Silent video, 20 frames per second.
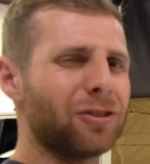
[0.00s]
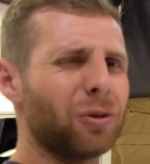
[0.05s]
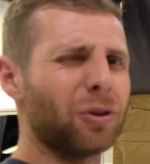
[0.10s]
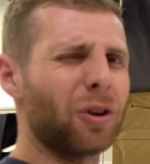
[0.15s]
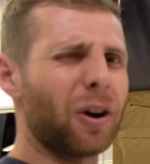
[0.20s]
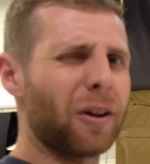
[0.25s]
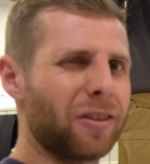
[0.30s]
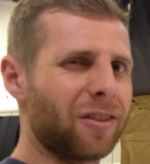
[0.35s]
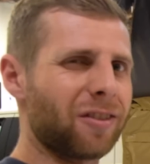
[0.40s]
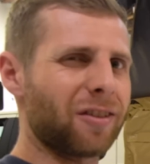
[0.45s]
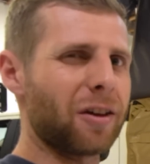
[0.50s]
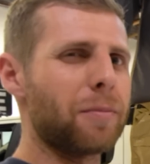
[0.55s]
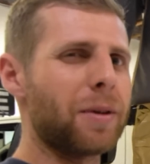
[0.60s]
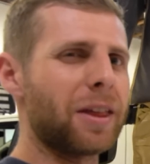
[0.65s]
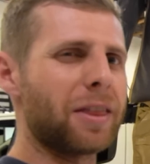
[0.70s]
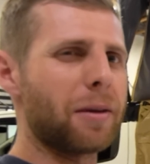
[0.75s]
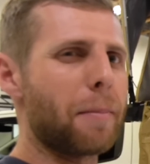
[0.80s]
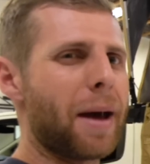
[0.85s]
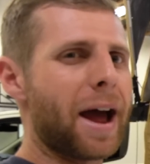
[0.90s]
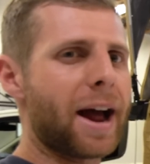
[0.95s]
2 adults is going to be
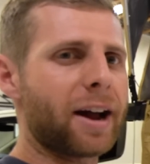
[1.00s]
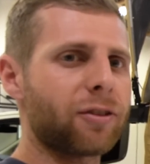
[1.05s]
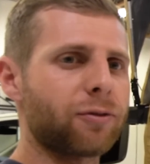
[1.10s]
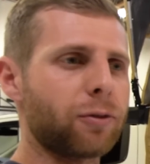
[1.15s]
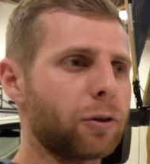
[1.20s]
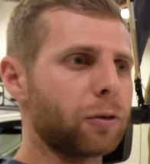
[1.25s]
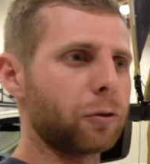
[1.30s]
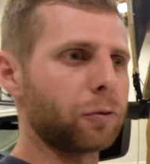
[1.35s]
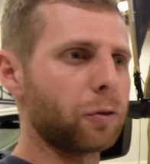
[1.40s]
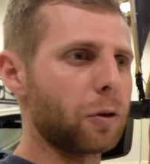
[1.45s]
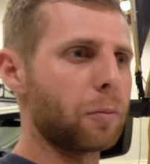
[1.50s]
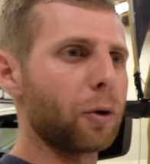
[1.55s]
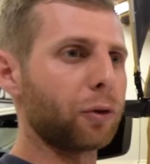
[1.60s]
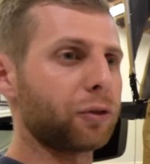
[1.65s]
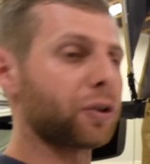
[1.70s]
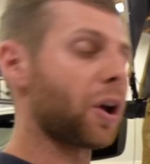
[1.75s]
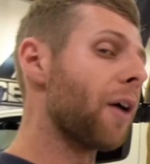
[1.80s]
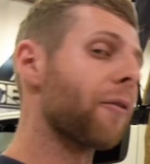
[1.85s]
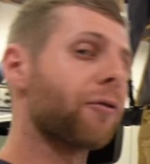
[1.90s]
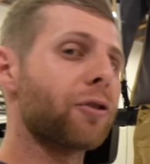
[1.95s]
the max for the
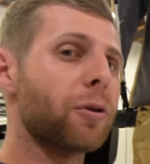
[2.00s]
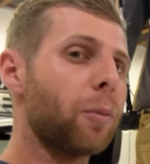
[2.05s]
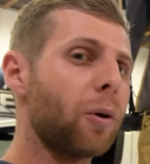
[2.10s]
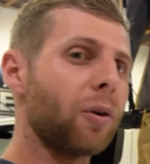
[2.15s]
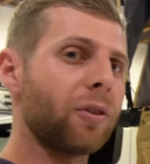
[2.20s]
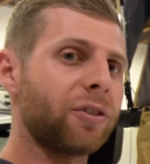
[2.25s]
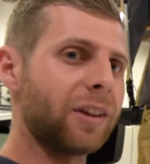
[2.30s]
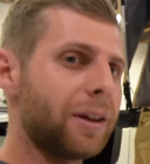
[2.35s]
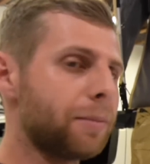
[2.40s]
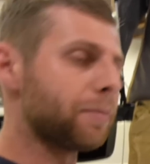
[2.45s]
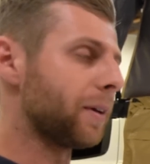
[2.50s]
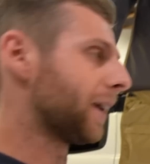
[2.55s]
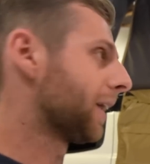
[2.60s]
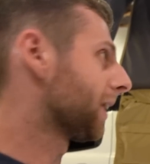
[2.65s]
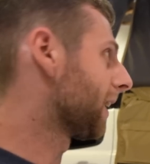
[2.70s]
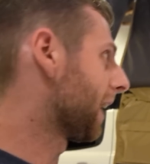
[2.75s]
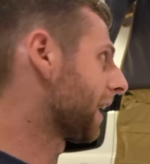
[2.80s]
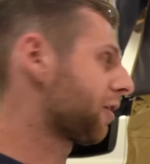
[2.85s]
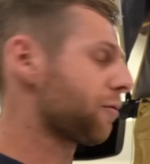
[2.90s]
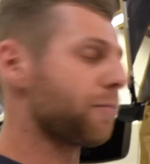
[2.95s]
most comfortable
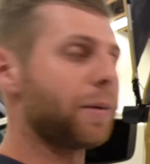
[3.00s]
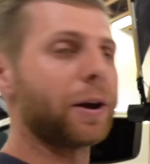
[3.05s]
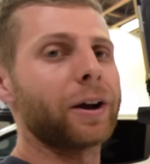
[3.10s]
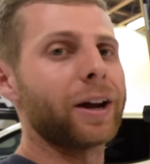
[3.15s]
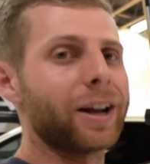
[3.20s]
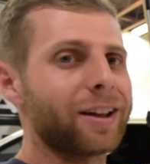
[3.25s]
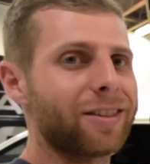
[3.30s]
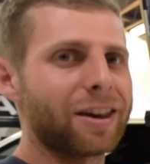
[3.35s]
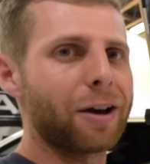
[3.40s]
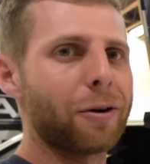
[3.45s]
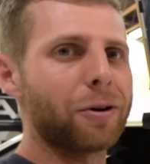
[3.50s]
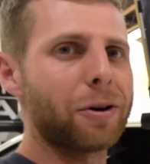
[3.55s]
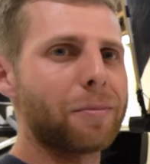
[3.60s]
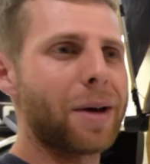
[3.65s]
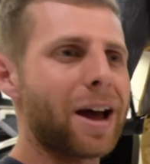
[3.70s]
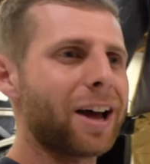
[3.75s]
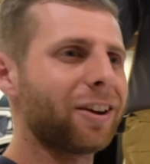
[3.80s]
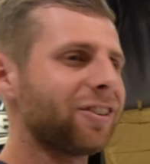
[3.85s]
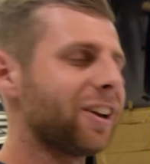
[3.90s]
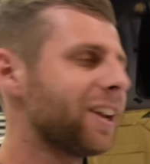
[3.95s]
sleeping experience, I would
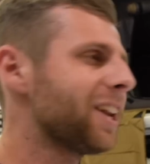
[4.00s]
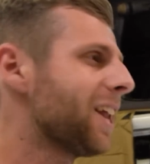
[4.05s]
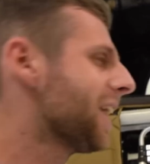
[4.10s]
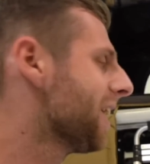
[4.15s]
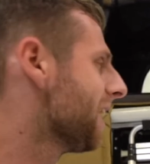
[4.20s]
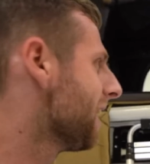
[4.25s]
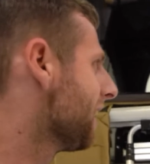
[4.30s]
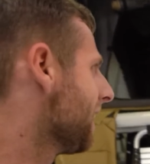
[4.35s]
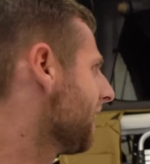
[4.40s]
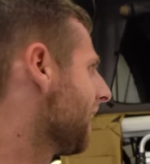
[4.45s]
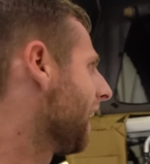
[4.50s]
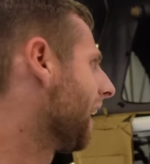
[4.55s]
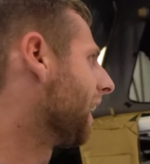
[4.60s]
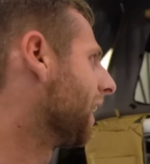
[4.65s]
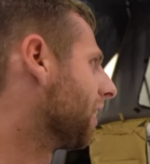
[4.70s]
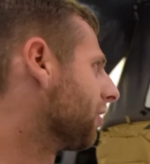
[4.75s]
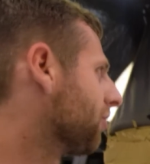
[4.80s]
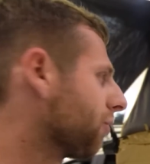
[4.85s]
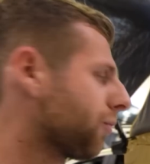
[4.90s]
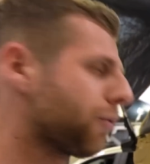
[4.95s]
imagine.
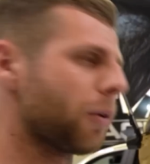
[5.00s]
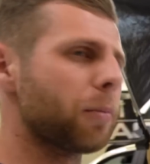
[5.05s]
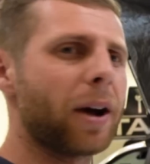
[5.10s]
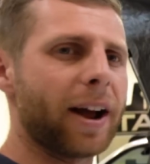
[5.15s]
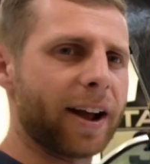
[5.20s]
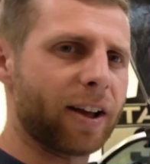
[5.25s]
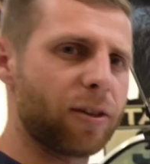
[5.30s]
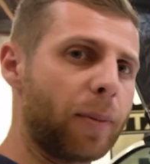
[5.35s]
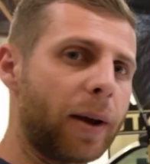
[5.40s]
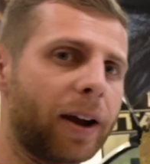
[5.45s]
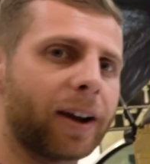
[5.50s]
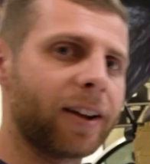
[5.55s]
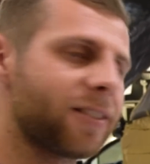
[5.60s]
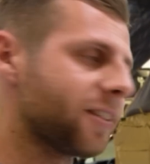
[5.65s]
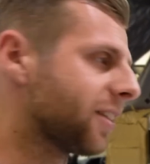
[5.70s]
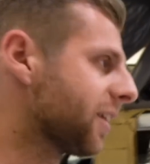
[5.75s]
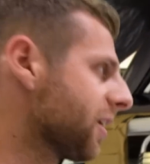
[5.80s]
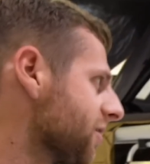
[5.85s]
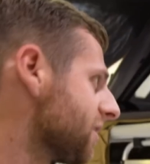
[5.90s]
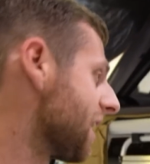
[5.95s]
And just from my experience
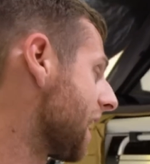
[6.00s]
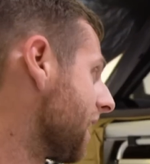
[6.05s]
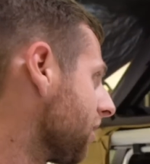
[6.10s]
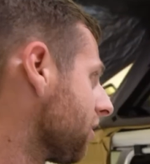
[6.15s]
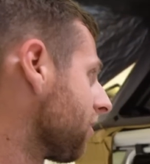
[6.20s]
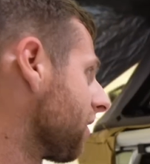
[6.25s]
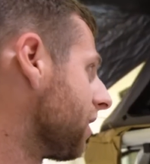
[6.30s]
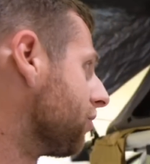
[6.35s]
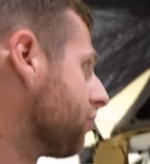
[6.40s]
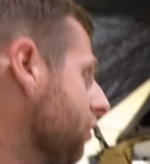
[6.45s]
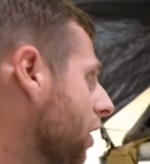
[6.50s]
in these tents in